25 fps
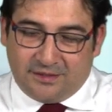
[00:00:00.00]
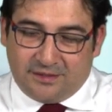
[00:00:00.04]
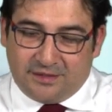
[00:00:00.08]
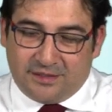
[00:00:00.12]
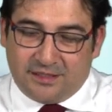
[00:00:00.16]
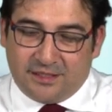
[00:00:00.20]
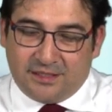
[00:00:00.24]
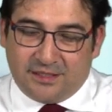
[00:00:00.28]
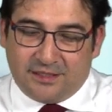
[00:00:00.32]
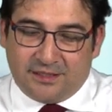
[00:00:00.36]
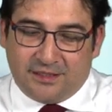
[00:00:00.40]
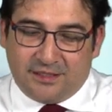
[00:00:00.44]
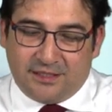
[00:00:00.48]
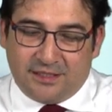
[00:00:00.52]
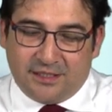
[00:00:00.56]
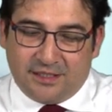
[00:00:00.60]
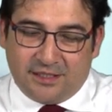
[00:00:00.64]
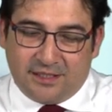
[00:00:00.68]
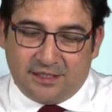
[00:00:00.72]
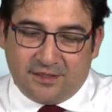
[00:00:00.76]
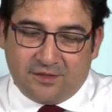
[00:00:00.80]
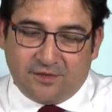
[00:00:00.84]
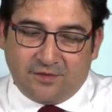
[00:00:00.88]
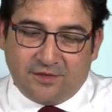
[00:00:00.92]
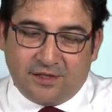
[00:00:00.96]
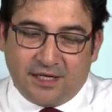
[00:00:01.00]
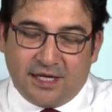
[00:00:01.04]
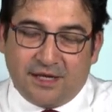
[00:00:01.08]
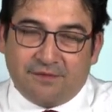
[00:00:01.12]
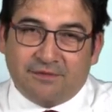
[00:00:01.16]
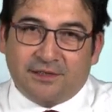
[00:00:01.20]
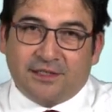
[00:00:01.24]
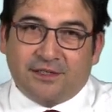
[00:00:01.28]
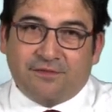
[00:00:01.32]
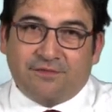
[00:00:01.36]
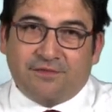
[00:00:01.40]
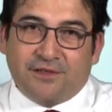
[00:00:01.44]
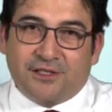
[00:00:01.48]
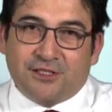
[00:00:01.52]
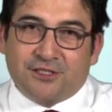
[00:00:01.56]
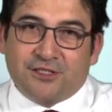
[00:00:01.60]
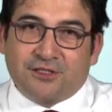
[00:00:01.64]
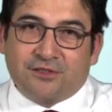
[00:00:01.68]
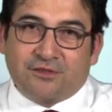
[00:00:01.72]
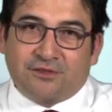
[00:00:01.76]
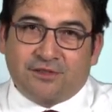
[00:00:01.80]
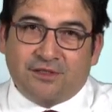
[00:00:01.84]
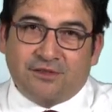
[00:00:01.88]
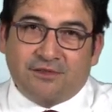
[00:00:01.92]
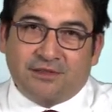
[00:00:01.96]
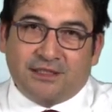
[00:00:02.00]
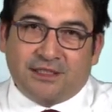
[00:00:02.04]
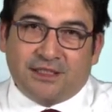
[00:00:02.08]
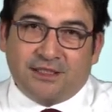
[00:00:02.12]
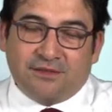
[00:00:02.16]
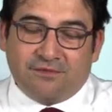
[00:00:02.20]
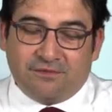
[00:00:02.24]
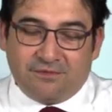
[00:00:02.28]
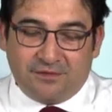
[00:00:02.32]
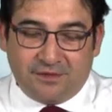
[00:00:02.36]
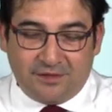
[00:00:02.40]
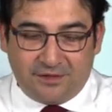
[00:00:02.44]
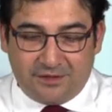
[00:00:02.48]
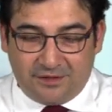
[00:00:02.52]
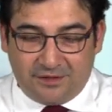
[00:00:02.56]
The idea of having a financial derivative